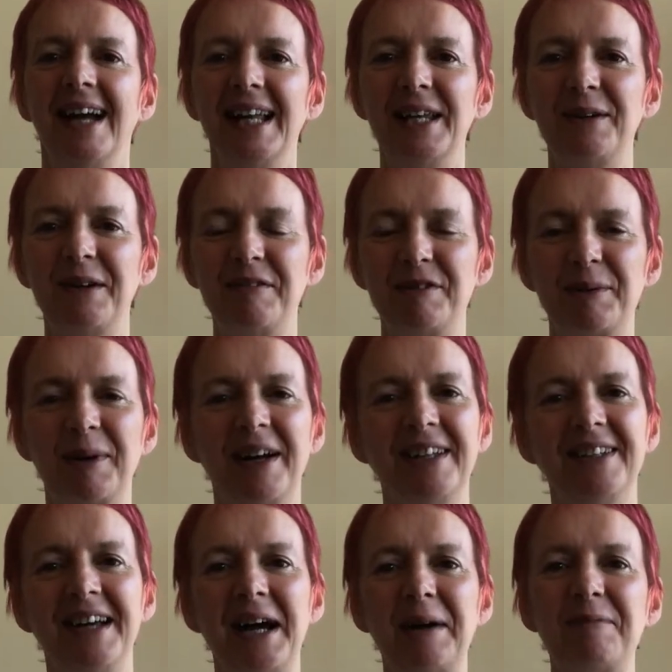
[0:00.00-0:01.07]
Hello
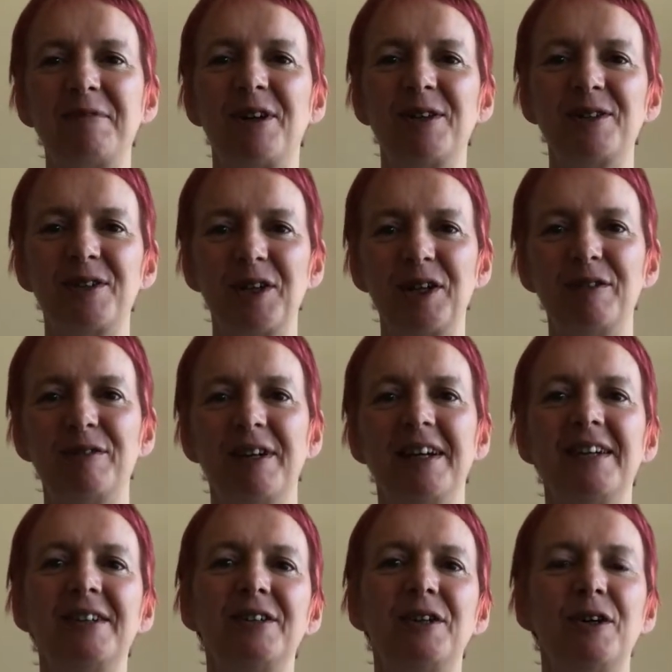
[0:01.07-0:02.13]
everyone, I'm Rose
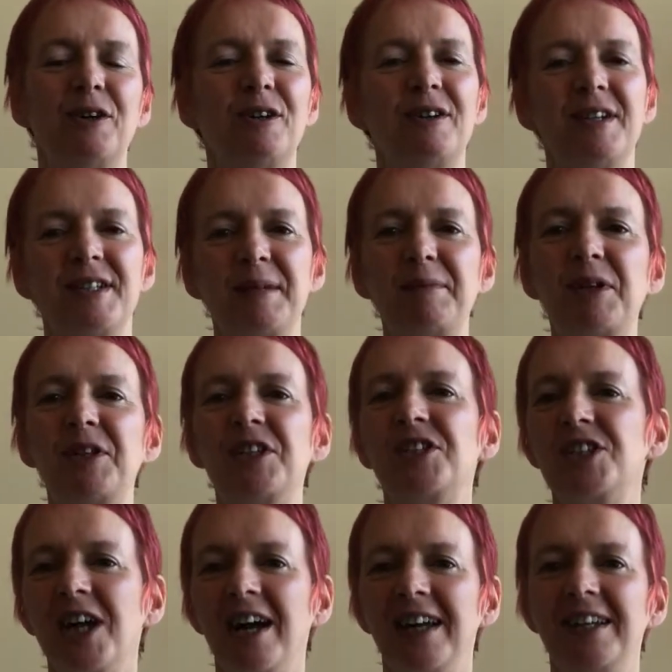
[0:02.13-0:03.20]
Oliver, or as I'm known in
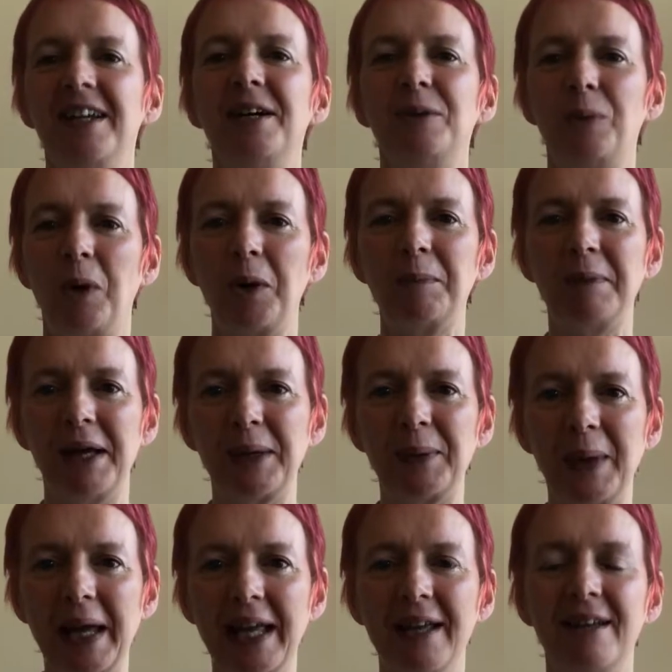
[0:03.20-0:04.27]
China, Wong Mei
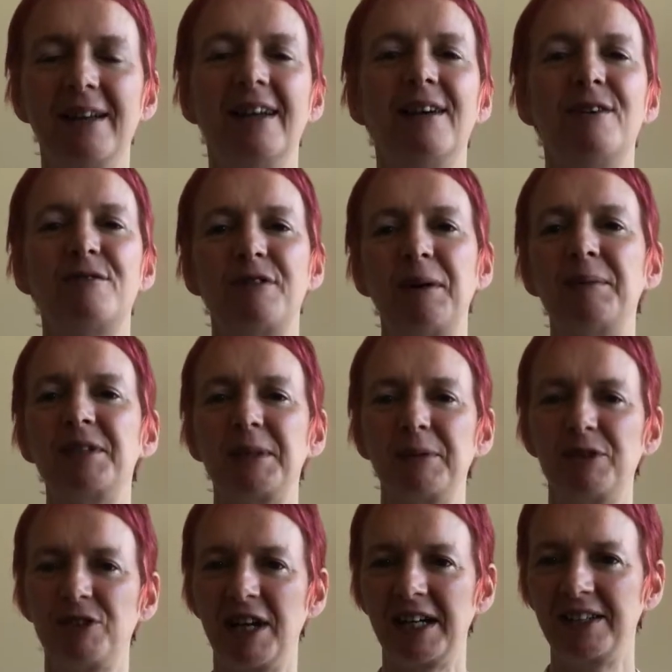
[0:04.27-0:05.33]
Gui, from Double
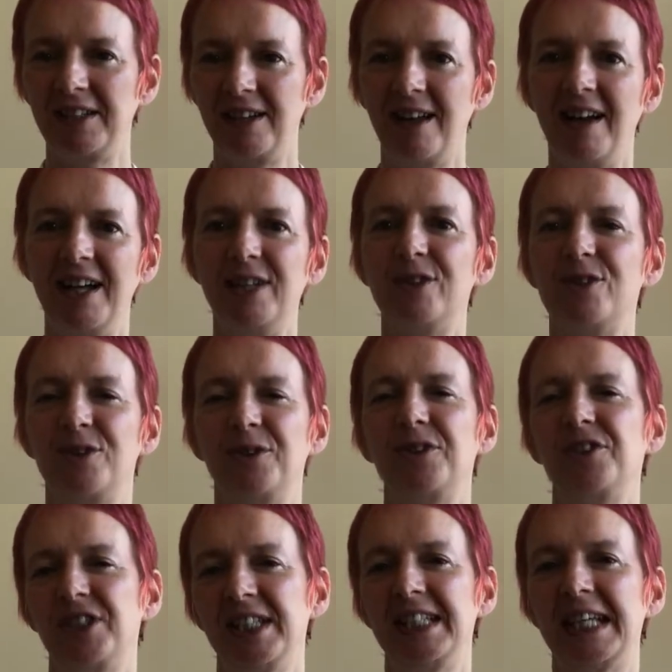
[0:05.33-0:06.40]
Dragon Alliance, or
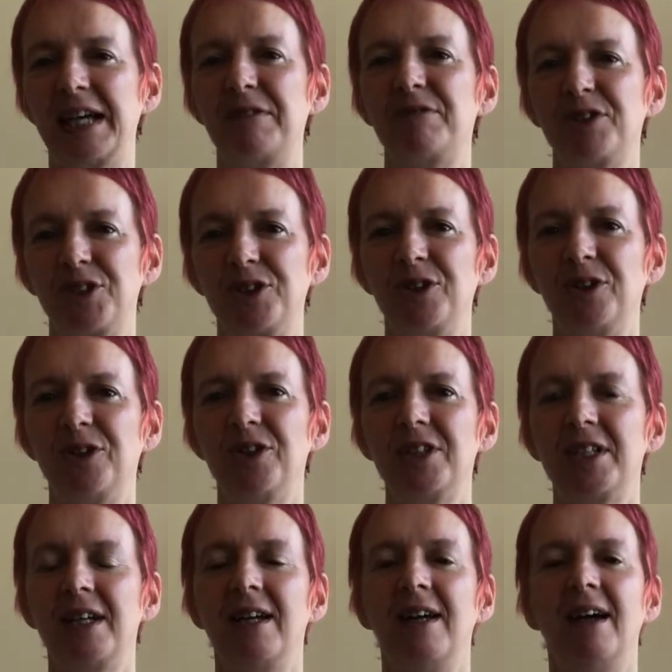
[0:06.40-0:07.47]
DDA for short.
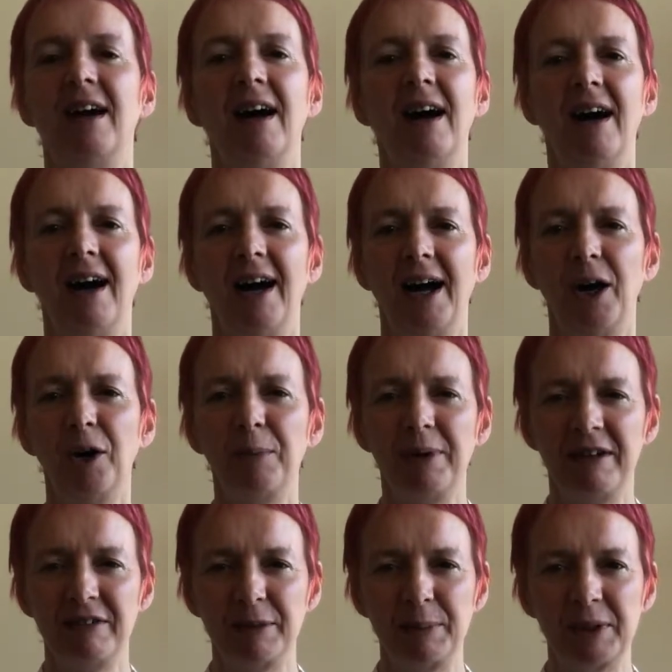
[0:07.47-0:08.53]
I hope
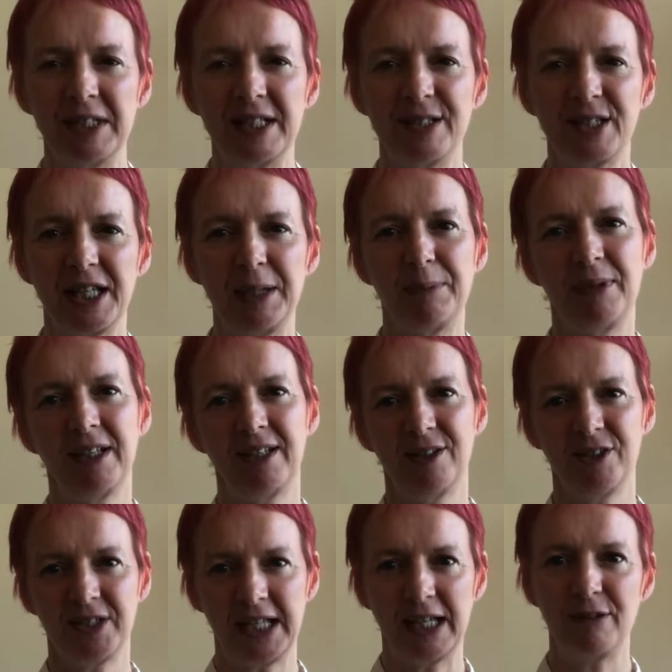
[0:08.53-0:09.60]
everybody's keeping
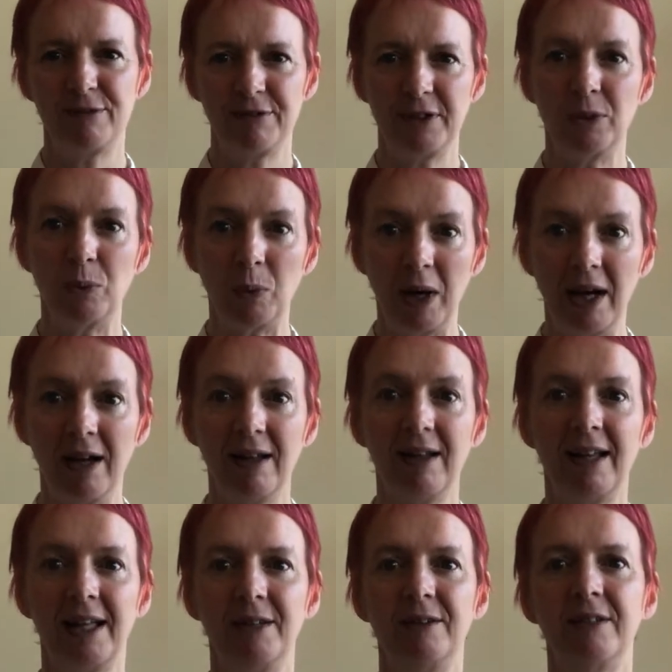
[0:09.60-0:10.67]
safe and
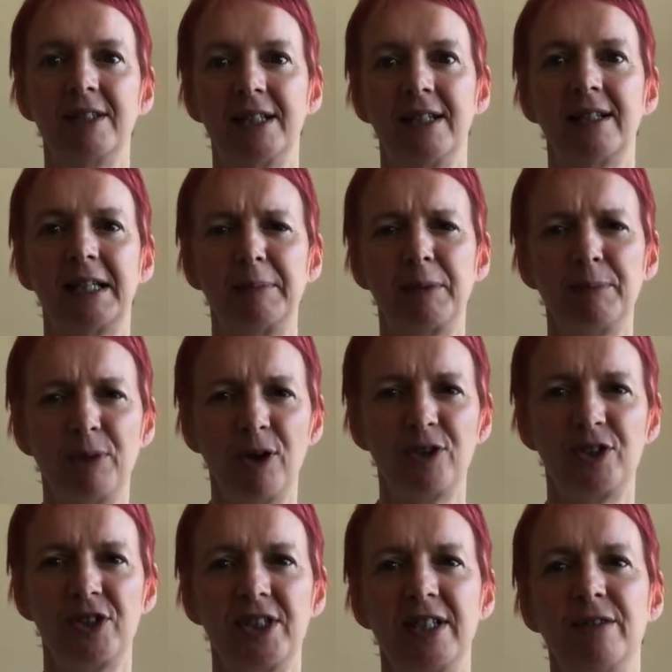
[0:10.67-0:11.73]
well and uh, keeping
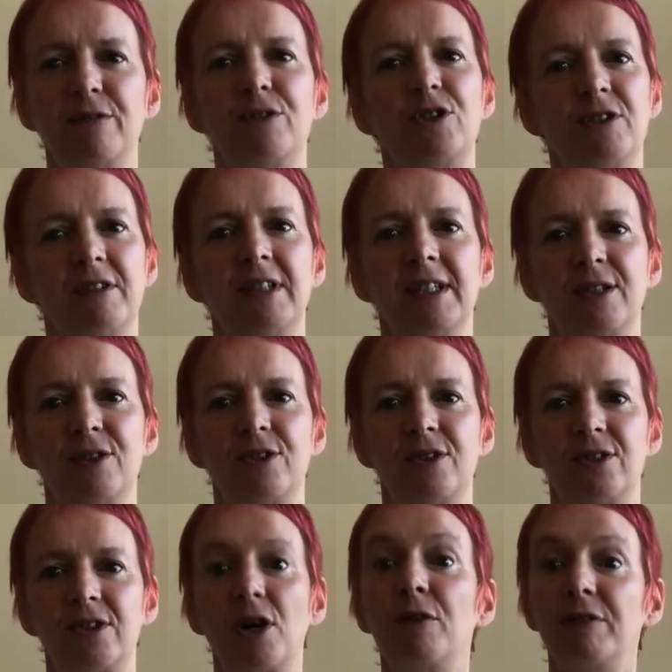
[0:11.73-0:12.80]
positive during
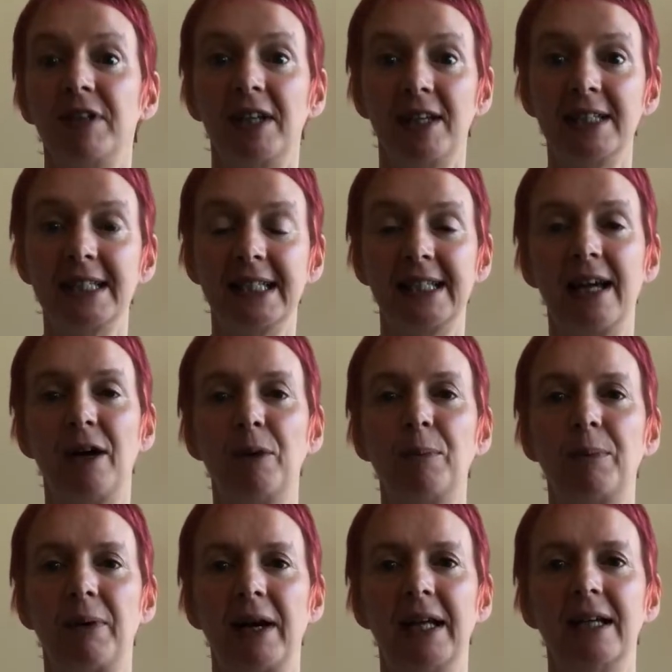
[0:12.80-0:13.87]
this COVID-19
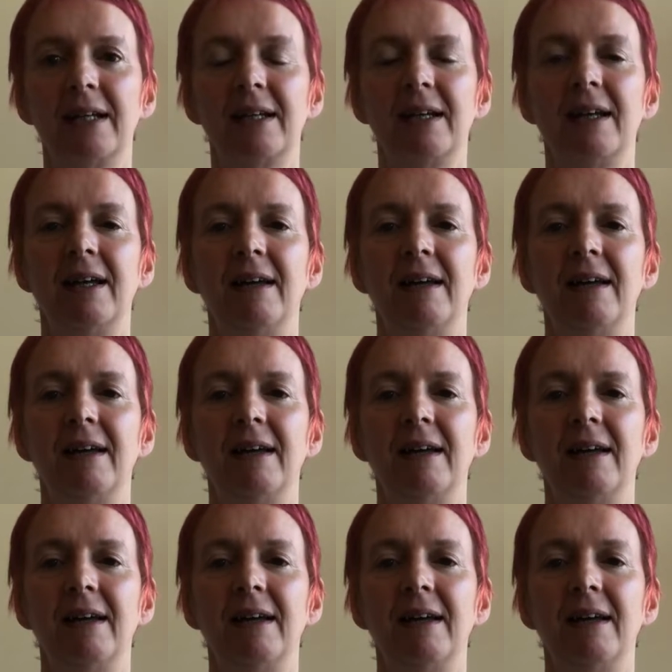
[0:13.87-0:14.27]
outbreak.